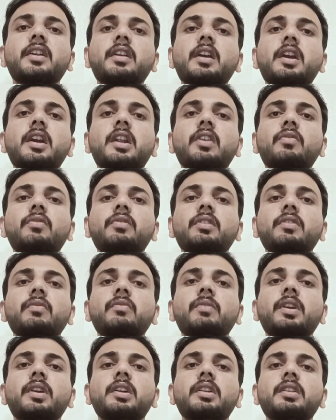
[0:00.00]
around the
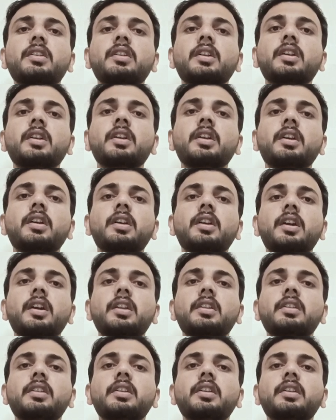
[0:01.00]
world
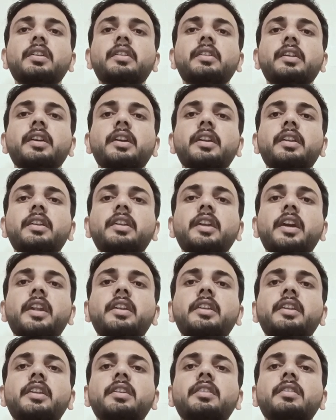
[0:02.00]
are the
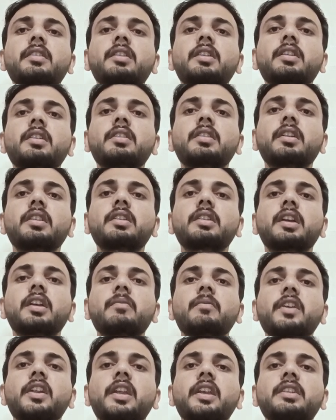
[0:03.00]
retarding the
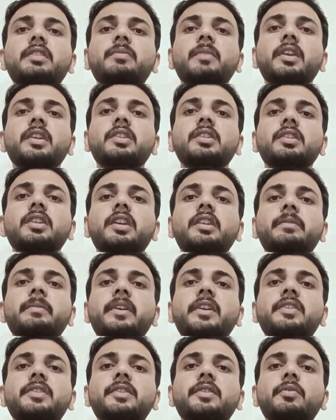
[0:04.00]
thermal
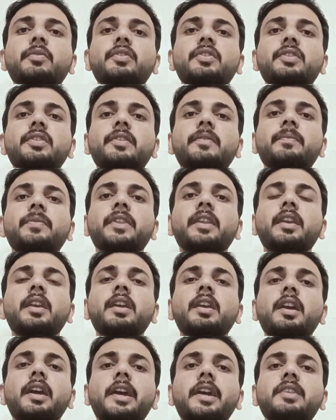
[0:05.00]
expansion ocean.
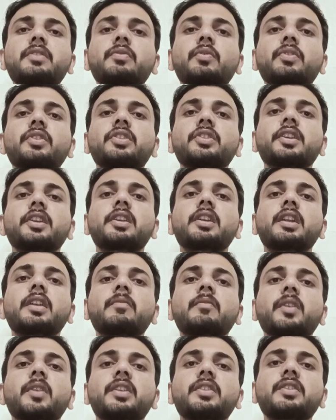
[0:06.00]
As ocean
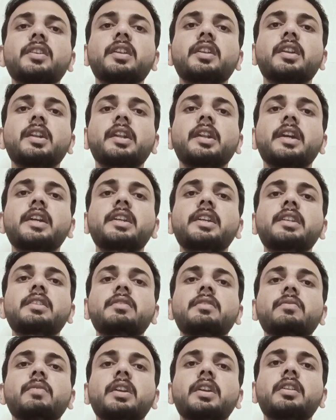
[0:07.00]
temperature
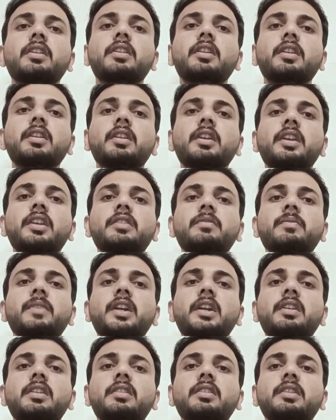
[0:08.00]
rise, water
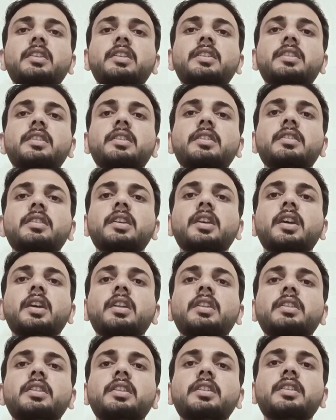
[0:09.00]
expand.
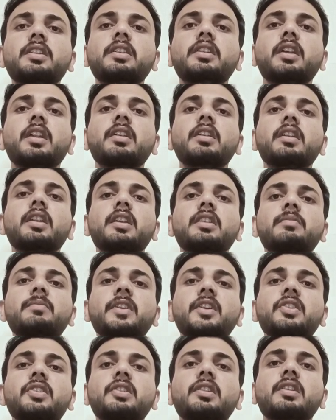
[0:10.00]
This internal
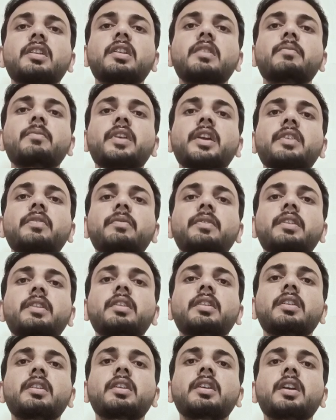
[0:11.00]
expansion combined with
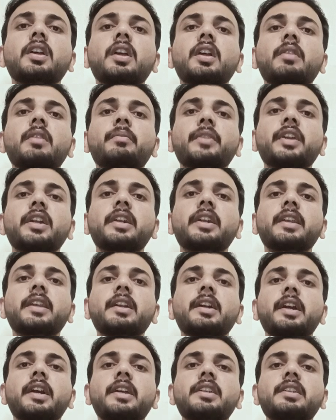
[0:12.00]
the
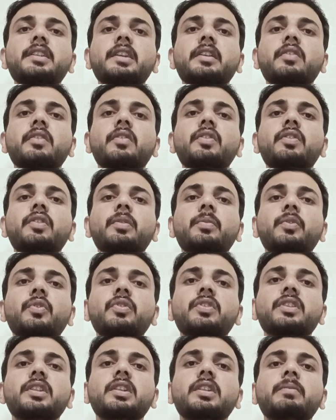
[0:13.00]
melting ice and contribute
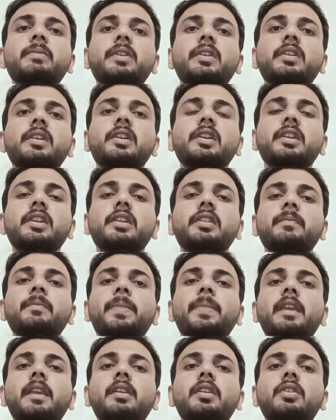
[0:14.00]
significantly
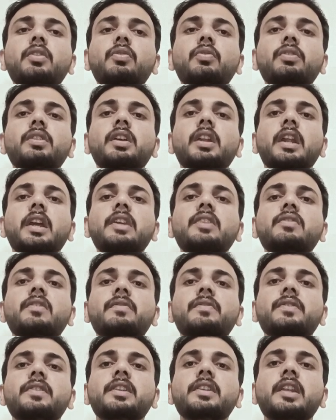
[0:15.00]
to the rise
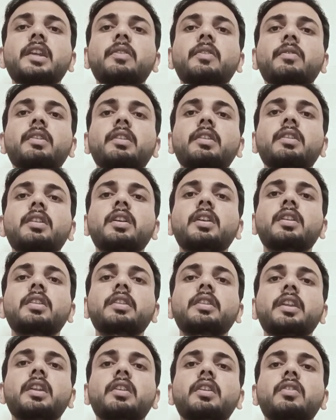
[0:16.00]
of sea level.
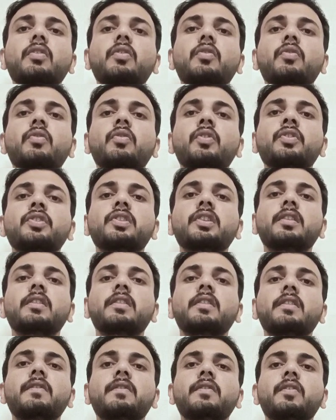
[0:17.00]
Then
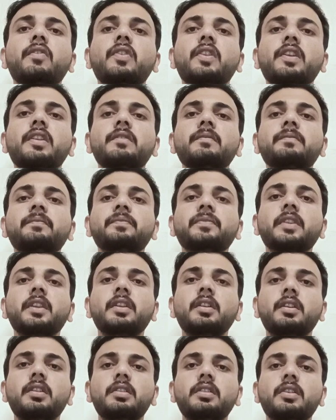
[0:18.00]
coastal floating.
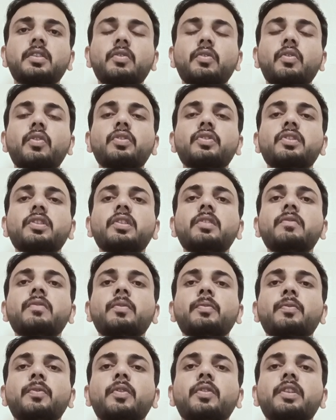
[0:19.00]
The coastal
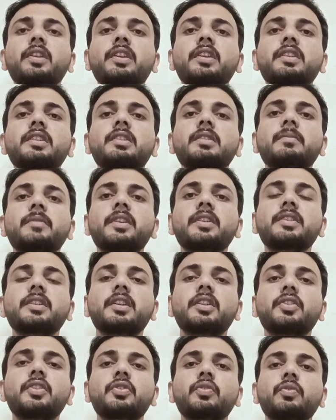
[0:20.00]
floating is the
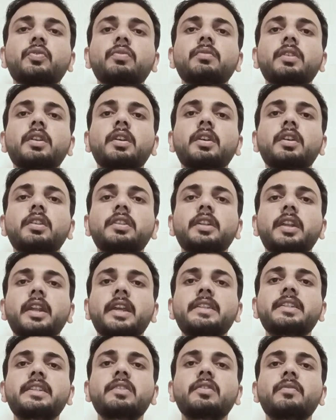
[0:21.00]
major issue. The
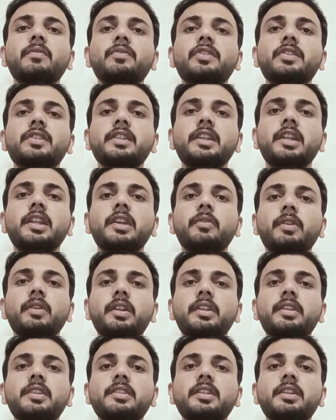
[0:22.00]
rising of the sea level
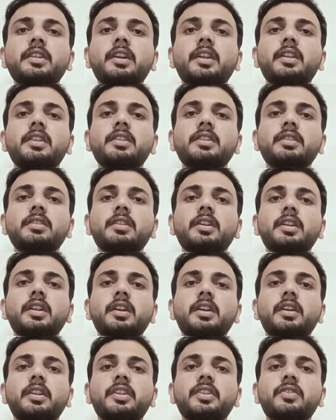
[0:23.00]
is increasing the
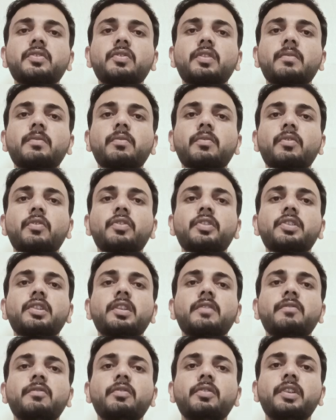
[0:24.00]
risk of
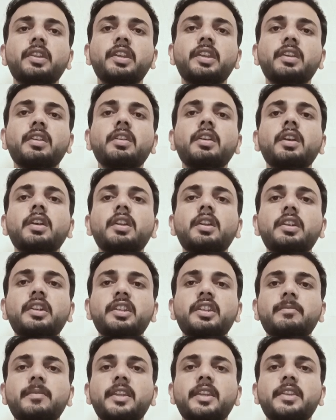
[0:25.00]
coastal floating,
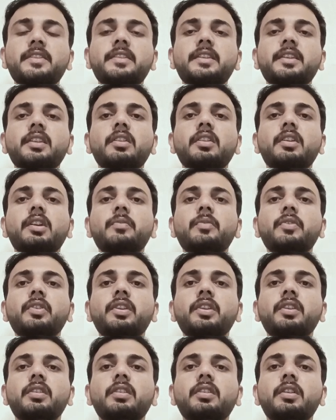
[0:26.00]
displacing
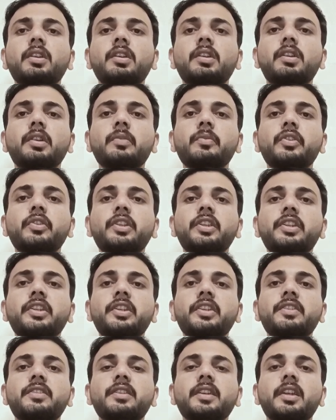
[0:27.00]

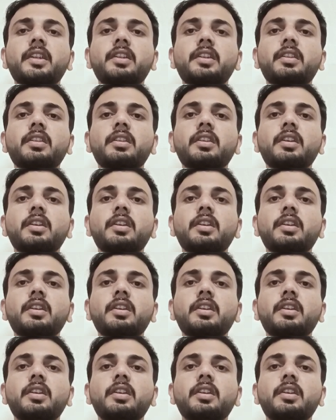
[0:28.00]
communities and